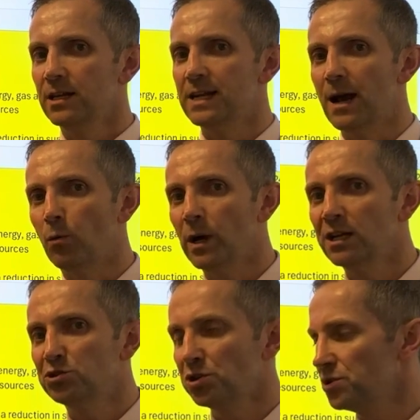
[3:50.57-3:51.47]
net
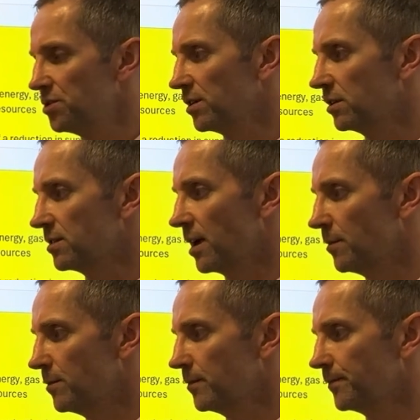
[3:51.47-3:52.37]
wages that
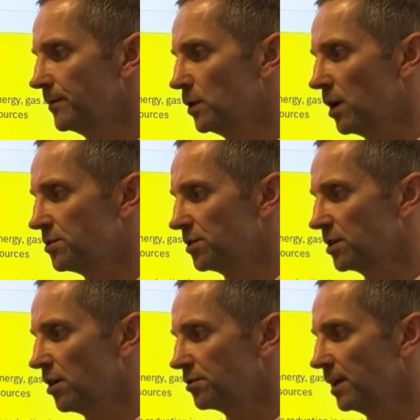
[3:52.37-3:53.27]
um, you had to
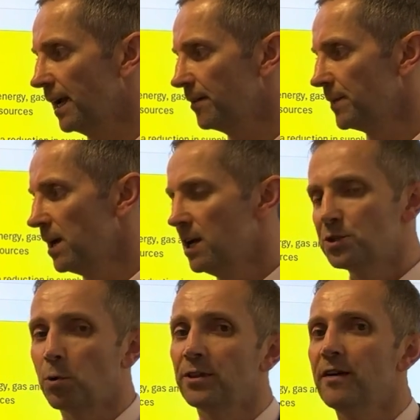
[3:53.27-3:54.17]
calculate.
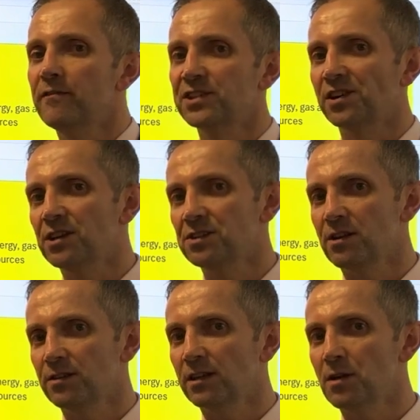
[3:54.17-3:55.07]
It's worth emphasising, I
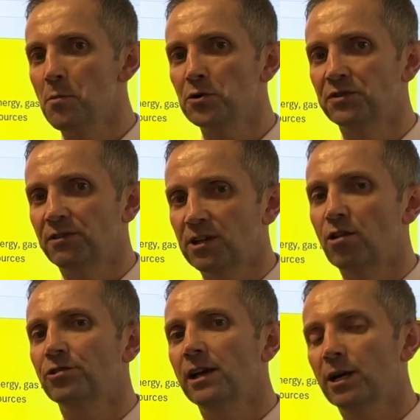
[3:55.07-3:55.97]
think, that most of the
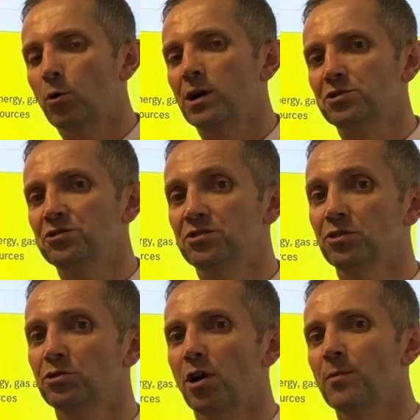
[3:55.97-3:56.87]
calculate questions
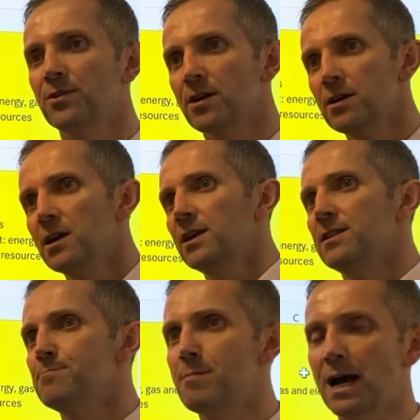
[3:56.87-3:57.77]
do come on the, the
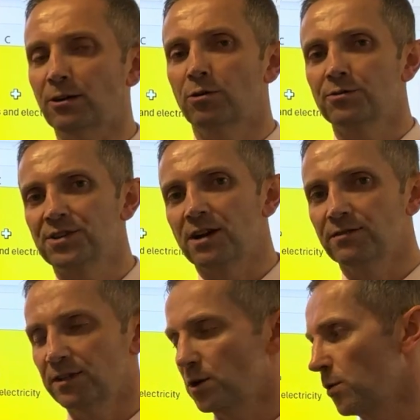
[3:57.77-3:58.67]
macro side
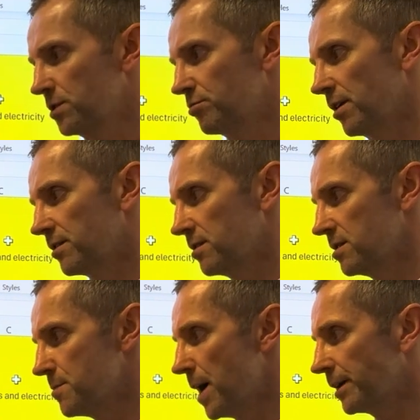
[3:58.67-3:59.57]
of the course rather than
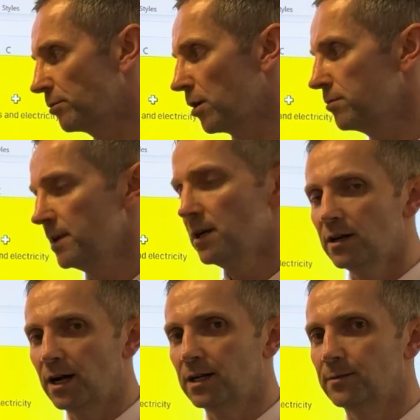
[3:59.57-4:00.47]
the micro.
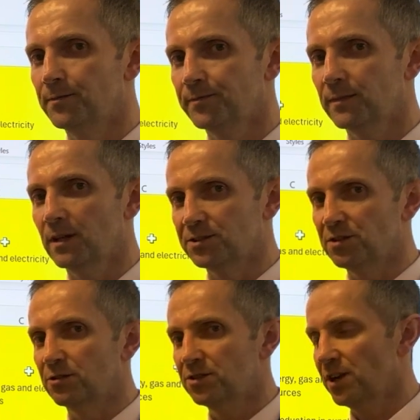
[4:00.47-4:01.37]
Um, that's
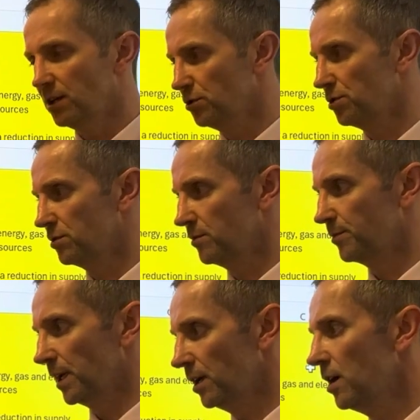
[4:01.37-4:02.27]
not to say you shouldn't
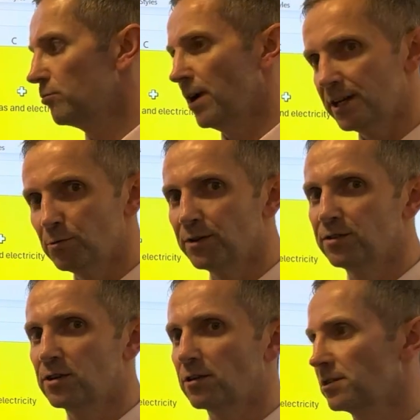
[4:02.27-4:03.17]
be ready with
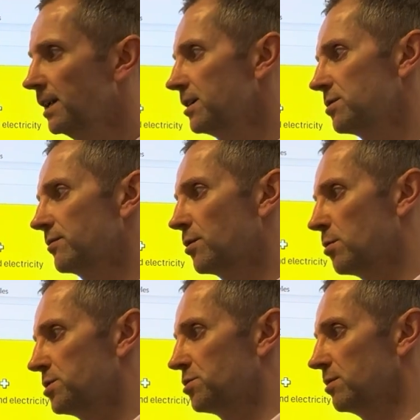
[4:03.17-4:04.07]
your calculator, of
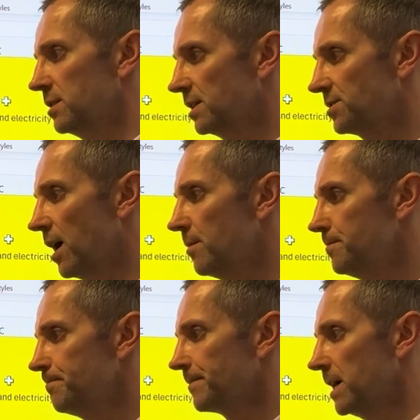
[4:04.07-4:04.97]
course, during the
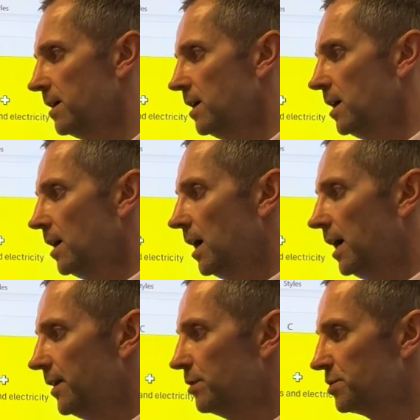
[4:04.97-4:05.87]
exam
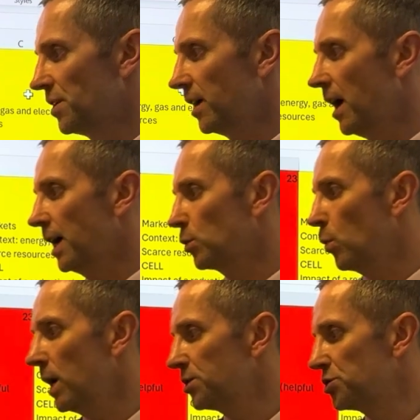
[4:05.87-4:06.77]
there was a, a
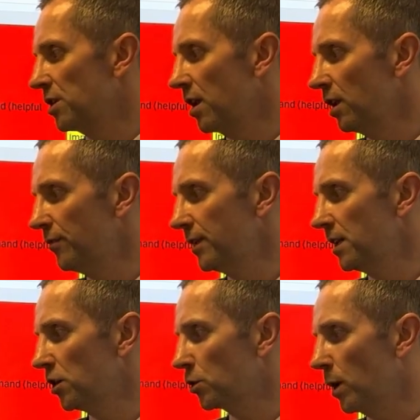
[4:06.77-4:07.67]
question, a lovely
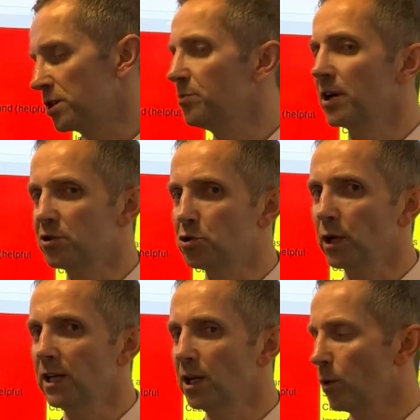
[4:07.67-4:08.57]
little question, but a
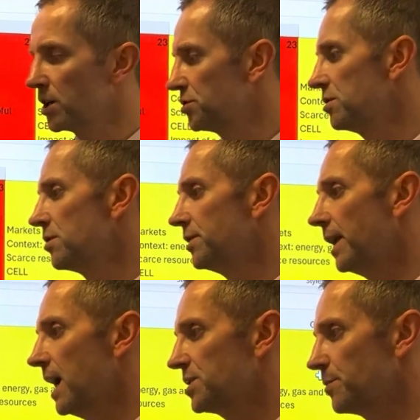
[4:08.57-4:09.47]
tricky question
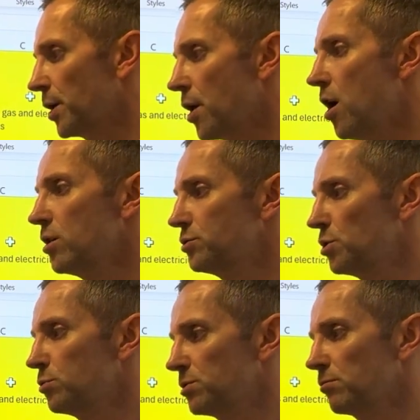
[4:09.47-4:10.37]
nonetheless about how
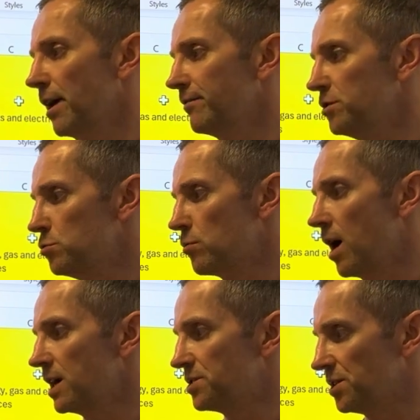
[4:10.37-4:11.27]
total revenue
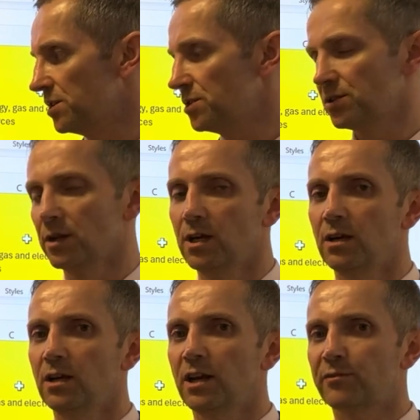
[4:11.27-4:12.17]
rises
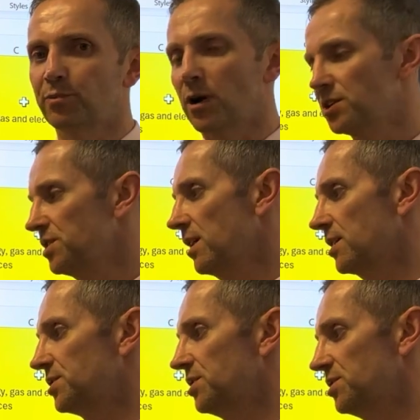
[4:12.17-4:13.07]
if price
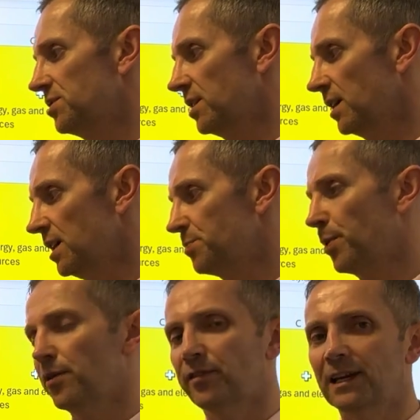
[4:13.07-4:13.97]
elasticity is
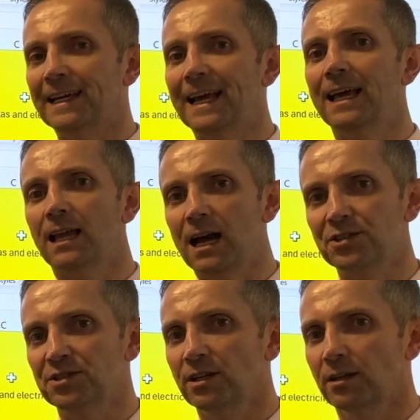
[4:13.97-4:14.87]
perfectly
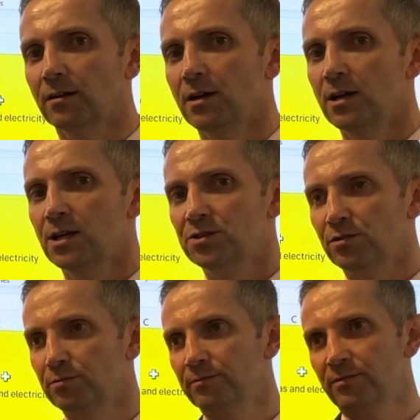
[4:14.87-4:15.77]
elastic,
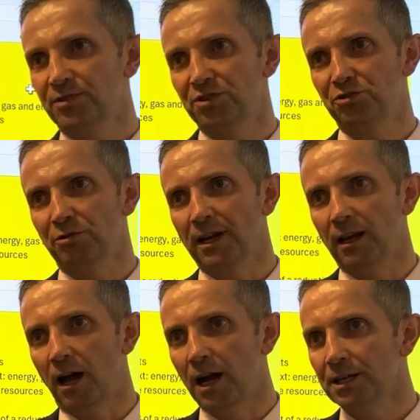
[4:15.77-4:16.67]
so straight
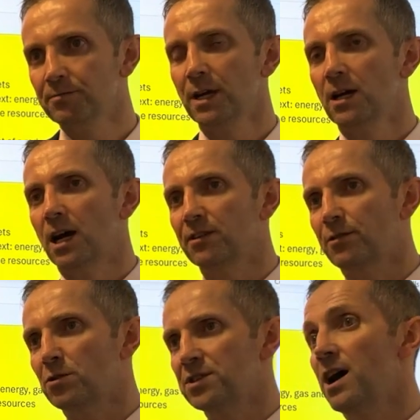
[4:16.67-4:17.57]
line. And of
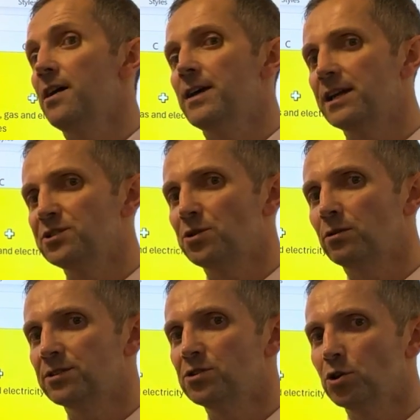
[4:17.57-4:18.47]
course, that then is all
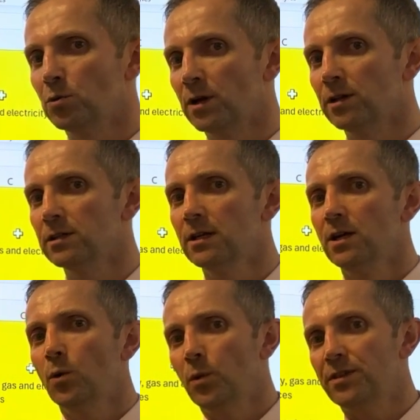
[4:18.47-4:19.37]
to do
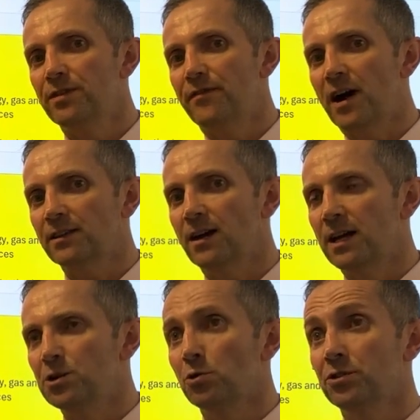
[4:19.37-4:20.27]
with, with the fact
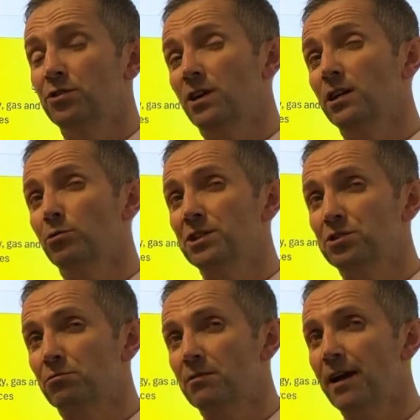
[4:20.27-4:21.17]
that in order to increase
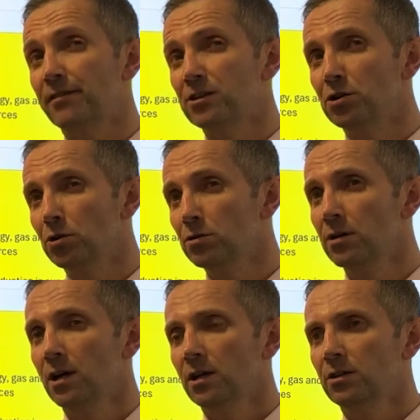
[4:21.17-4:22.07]
your revenue,
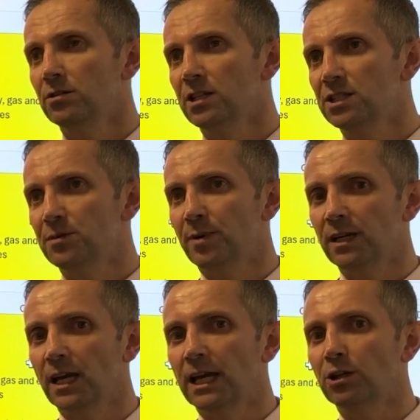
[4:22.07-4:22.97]
you need to
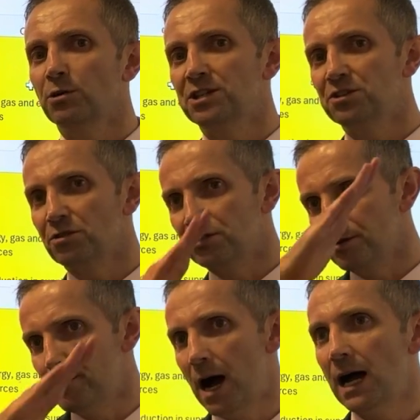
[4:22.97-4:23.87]
be increasing your
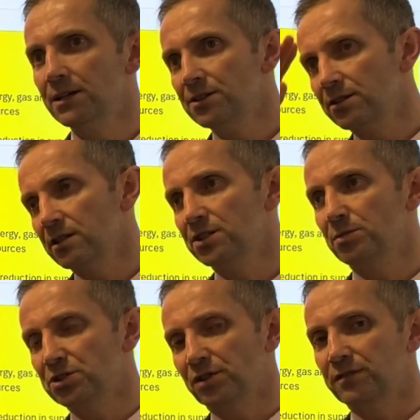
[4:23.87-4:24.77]
demand, needs to
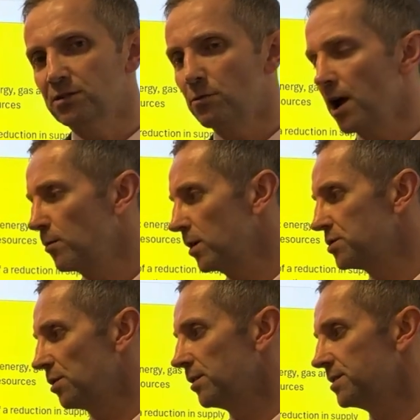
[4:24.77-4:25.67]
be shifting
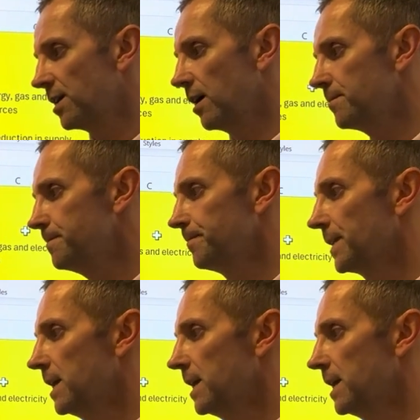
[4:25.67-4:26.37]
rightwards all the time.